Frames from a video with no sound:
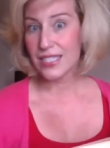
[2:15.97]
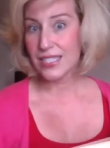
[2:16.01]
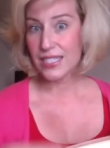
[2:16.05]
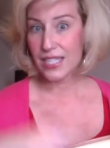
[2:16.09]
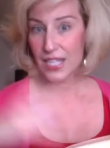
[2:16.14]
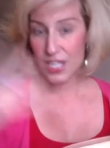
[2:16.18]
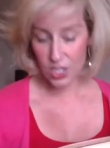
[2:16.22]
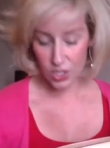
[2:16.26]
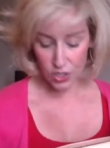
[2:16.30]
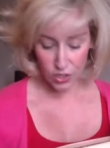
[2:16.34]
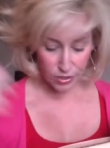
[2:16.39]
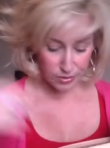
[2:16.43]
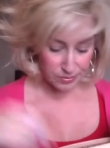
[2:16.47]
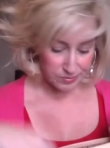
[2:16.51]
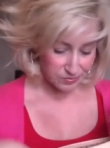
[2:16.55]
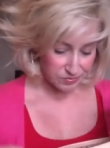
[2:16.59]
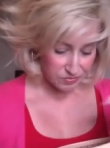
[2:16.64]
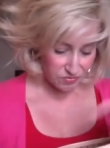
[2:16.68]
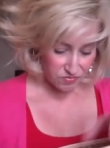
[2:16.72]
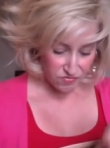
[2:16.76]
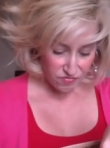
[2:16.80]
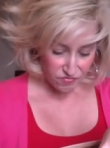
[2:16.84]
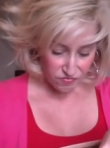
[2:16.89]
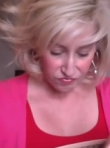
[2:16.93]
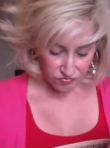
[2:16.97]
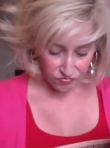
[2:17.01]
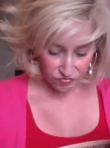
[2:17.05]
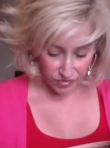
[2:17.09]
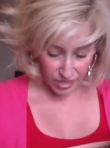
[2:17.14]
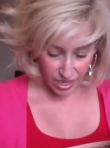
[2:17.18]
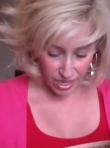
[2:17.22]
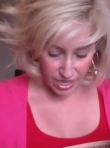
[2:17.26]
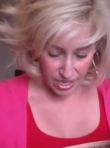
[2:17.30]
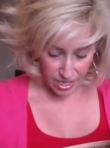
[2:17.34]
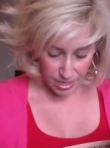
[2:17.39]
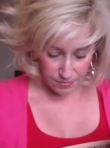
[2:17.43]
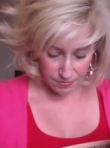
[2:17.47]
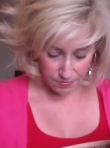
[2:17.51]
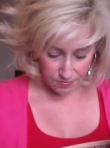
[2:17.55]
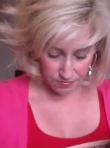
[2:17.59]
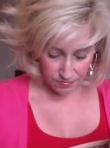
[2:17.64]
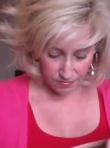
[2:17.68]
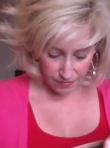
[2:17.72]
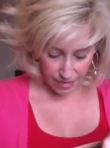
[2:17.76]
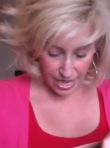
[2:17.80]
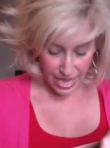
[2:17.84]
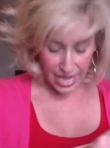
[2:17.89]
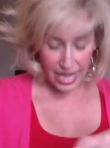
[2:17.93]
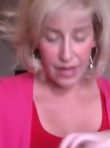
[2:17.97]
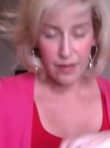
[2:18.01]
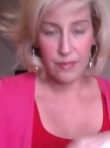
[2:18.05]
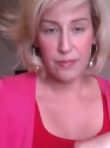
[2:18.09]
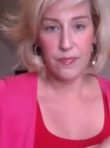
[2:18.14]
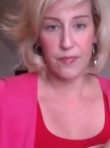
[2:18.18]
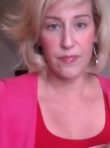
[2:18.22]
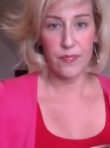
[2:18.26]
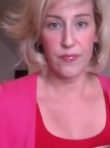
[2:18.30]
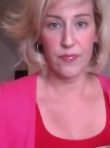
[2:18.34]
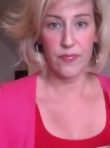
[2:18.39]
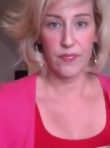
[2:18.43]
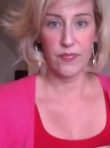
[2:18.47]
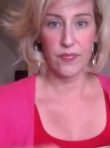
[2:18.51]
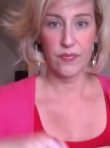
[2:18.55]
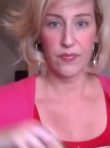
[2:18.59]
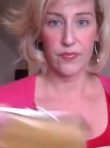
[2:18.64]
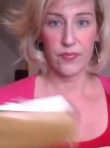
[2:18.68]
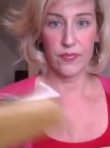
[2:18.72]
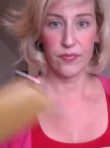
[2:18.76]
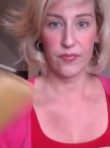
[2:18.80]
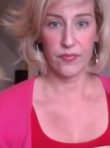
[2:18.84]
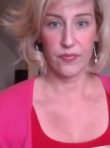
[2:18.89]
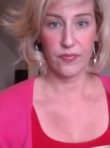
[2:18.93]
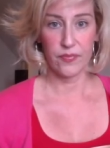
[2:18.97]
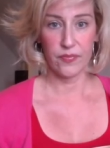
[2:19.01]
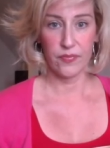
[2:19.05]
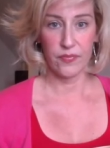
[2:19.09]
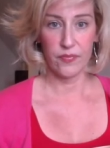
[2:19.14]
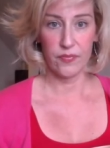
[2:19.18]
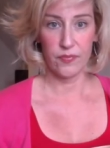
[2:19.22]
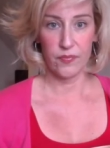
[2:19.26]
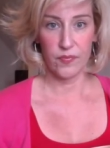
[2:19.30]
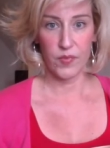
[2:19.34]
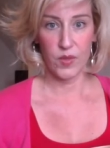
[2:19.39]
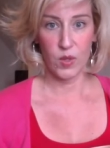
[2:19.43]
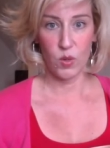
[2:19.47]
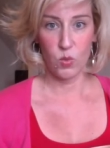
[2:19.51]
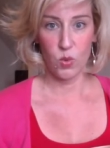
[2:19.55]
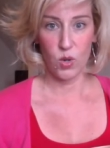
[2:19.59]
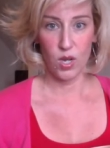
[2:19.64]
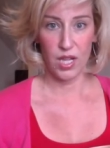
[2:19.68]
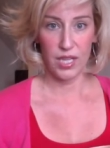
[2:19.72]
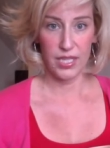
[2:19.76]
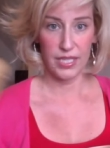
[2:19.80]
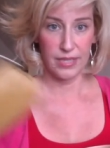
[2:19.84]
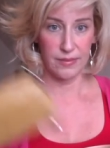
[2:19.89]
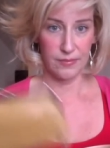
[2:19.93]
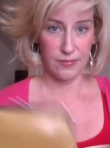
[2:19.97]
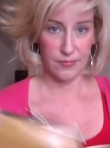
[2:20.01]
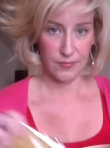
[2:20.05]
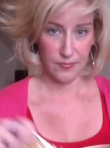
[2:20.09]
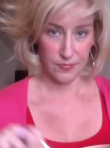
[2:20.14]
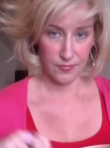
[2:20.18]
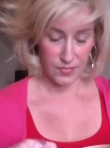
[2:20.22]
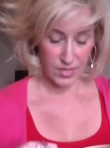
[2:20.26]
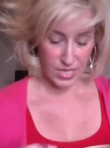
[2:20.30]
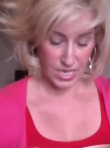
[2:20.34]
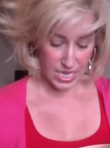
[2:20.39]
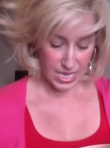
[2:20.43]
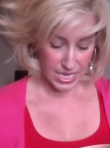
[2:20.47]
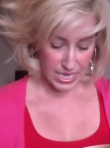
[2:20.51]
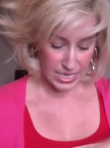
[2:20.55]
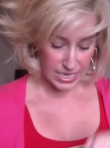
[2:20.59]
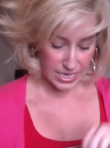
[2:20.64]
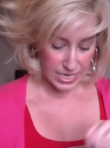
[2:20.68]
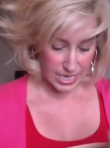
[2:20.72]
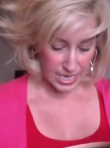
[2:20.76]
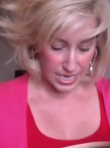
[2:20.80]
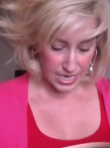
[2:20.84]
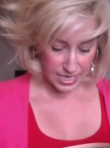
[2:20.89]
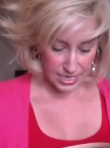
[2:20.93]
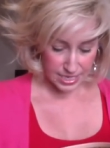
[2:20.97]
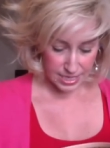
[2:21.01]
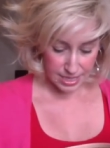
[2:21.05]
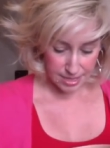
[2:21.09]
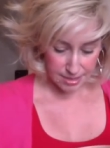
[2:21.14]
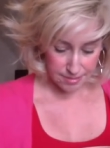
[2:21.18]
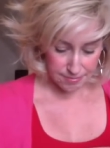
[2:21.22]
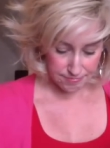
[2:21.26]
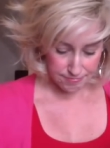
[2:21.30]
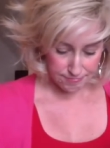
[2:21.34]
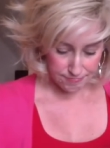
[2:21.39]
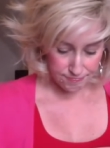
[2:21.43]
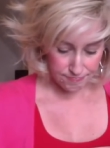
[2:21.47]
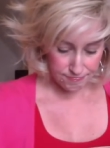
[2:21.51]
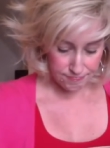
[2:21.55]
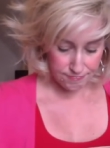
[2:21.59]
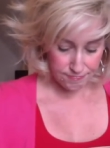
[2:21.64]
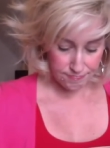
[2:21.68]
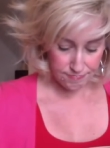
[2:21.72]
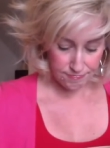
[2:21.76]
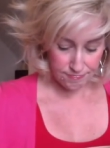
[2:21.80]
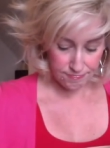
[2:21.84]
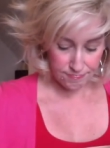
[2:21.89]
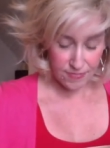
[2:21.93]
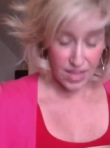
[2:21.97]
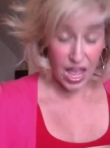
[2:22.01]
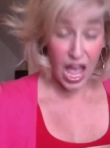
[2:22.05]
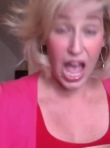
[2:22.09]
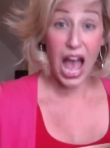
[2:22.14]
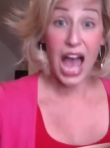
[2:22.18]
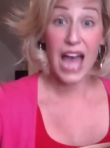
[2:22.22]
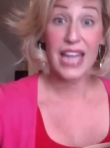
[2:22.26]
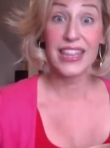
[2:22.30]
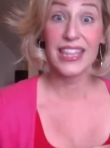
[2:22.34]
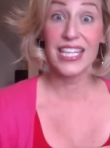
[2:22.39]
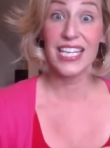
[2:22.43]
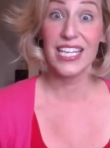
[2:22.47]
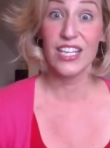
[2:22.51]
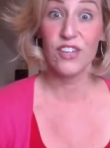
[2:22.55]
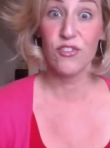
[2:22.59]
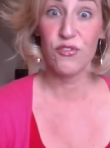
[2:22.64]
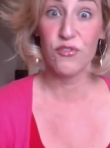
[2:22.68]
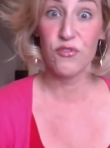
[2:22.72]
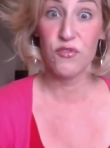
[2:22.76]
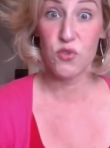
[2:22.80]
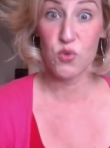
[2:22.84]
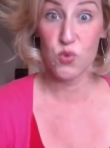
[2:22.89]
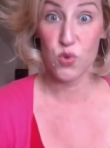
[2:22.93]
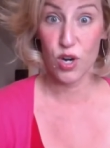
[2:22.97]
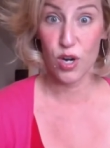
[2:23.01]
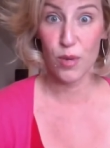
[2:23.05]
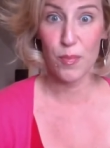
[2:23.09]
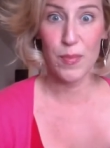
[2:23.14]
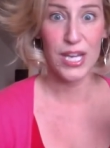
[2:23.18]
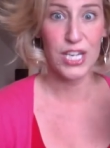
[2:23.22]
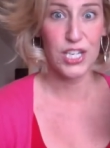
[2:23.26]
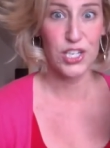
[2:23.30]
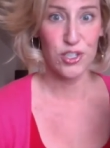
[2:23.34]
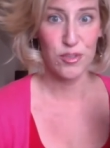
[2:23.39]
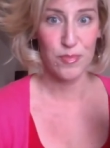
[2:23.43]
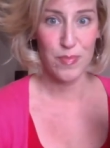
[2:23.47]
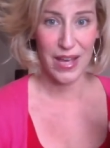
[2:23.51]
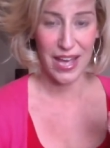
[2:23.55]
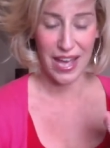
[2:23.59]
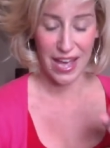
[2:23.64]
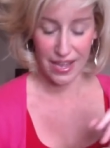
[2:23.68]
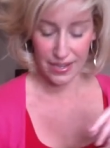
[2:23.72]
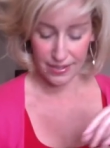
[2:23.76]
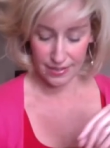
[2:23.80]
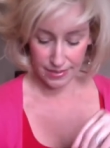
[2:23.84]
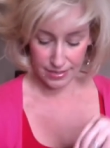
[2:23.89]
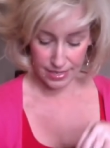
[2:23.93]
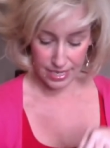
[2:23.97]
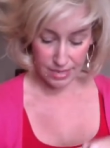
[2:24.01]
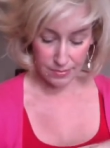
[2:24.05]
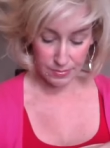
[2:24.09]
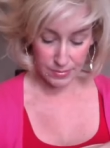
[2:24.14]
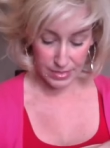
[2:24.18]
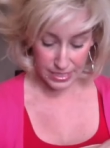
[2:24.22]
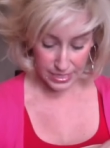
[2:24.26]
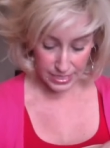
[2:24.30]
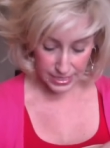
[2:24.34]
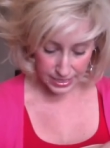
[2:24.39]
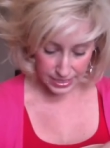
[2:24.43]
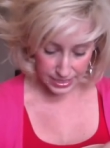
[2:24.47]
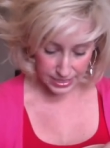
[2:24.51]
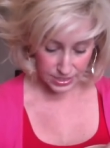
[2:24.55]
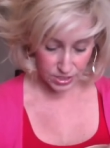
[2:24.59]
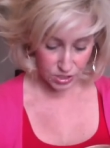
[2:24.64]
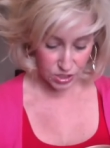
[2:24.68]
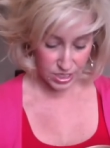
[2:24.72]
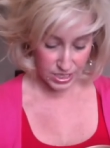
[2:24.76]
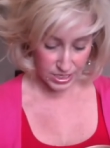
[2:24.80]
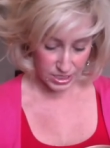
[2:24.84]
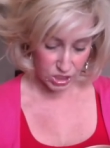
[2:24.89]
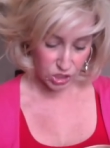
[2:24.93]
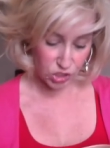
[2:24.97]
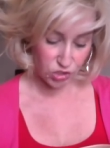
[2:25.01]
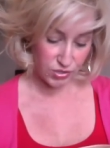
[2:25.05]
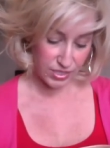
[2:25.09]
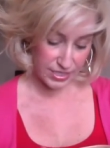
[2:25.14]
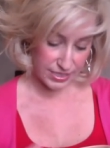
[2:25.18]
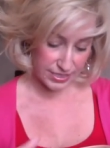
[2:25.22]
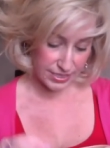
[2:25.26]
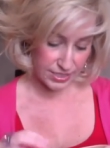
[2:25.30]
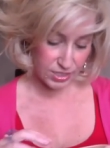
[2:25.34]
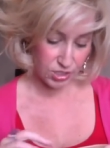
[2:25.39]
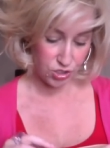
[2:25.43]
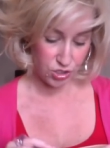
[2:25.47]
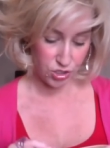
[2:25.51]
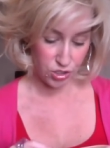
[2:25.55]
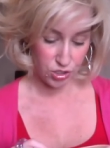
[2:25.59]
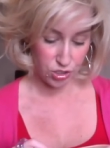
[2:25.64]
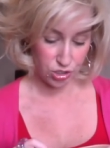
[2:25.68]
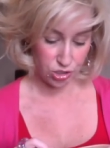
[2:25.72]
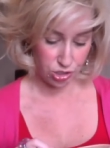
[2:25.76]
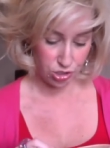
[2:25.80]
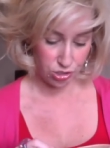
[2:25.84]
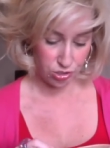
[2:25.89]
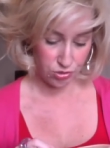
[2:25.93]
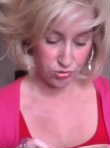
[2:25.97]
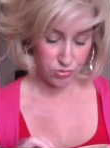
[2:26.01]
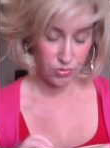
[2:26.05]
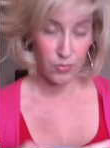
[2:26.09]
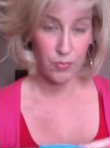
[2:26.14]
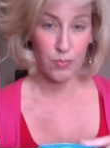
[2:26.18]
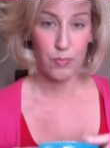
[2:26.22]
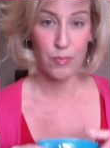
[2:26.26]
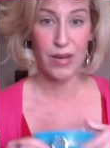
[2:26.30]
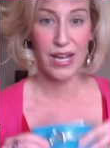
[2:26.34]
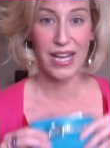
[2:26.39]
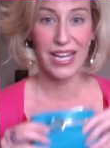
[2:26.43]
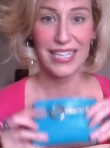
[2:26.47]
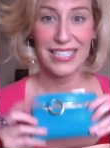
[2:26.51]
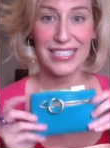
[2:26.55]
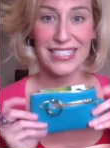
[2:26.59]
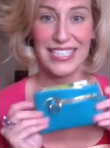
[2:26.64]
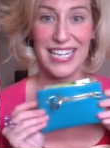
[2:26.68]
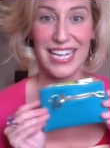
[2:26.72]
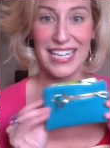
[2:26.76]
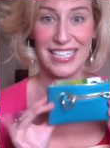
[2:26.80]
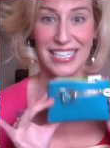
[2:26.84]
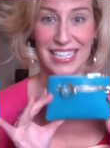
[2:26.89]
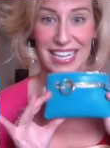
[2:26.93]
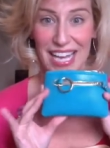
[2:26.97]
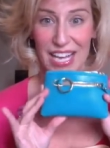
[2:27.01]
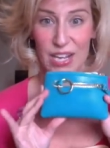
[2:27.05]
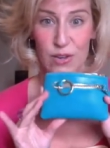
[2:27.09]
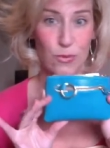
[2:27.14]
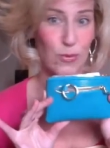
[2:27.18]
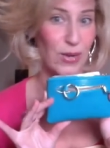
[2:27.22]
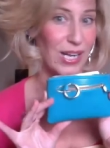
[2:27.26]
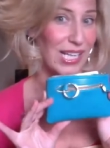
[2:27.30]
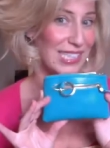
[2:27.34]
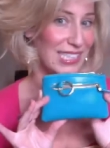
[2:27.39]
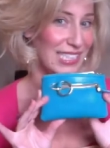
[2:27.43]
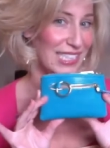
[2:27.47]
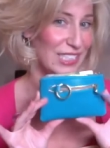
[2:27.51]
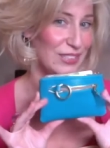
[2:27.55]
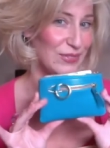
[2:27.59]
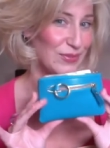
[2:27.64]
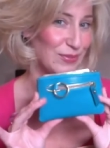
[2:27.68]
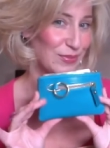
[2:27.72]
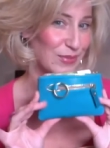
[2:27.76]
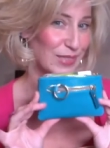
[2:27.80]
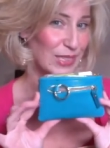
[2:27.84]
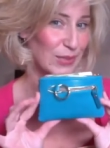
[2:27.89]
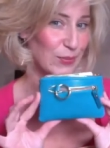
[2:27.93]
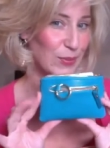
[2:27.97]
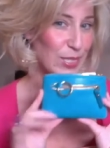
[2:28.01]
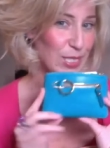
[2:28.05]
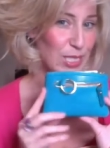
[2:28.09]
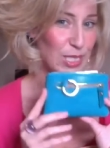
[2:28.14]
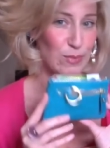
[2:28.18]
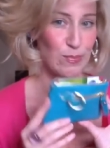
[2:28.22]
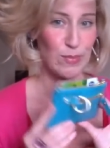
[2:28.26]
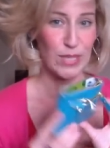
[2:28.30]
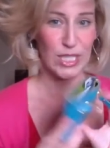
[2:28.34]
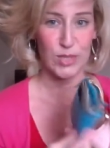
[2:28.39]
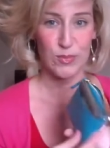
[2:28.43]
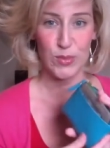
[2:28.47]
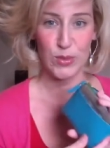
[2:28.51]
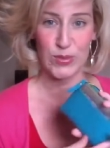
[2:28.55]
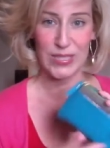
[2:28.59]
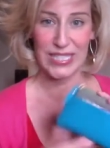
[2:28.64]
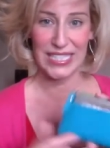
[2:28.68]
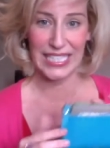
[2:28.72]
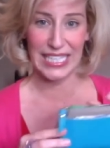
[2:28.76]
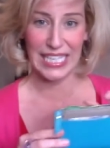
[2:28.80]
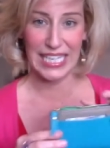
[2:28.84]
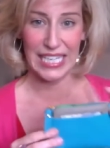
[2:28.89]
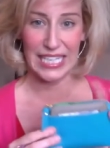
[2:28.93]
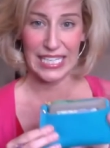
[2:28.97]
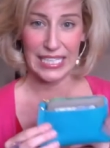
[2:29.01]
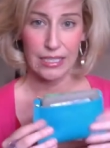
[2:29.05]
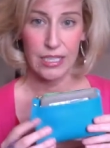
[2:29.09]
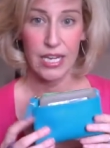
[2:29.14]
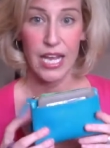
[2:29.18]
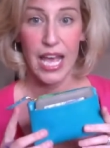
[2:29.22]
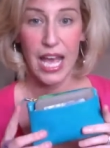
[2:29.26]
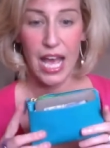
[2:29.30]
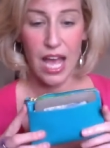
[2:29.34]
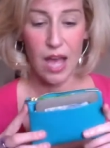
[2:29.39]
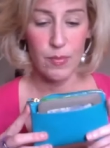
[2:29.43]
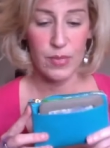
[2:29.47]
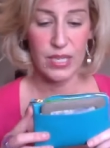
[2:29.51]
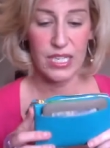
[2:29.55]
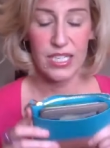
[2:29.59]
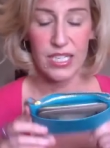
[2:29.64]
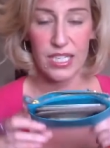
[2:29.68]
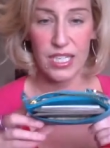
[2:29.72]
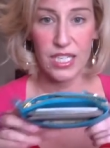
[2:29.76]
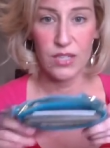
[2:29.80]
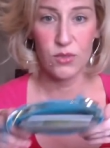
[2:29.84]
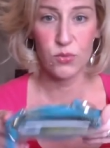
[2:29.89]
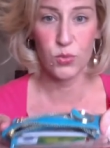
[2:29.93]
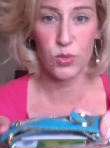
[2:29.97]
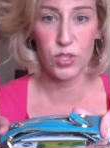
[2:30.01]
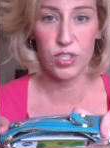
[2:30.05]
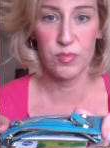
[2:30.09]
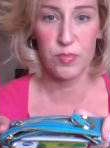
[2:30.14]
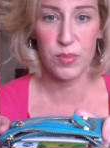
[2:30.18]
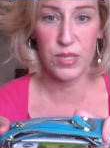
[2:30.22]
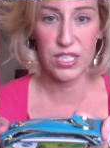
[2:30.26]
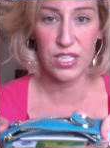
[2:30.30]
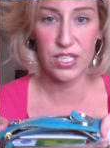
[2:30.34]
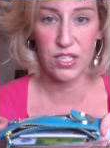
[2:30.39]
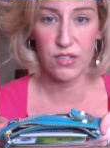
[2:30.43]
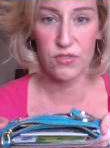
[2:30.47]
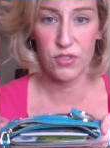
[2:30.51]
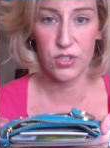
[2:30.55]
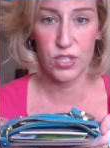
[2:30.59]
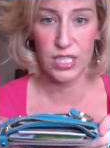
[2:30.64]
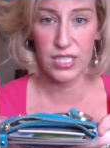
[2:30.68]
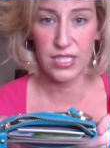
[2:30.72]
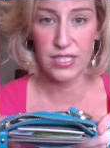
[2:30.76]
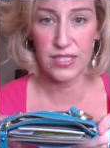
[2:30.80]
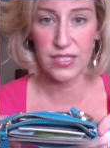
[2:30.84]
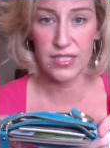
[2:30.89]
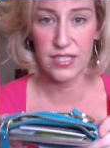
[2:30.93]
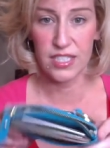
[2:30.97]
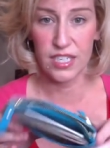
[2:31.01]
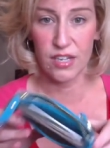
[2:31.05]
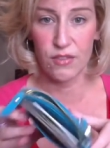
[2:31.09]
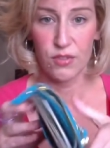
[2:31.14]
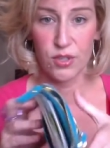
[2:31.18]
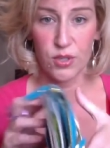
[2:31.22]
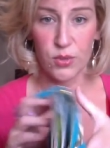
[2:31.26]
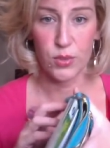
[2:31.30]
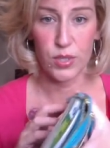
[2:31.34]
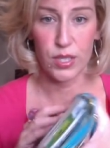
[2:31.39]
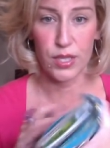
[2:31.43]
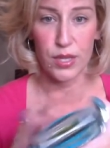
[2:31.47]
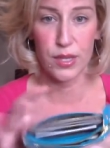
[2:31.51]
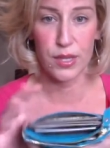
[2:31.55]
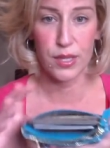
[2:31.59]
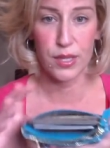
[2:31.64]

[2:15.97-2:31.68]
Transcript: is here. Um, I have a wallet and um, I think for my new bag, I'm going to need to transition to my date night wallet, which is much more sleek. I mean, it would be if you didn't stuff it with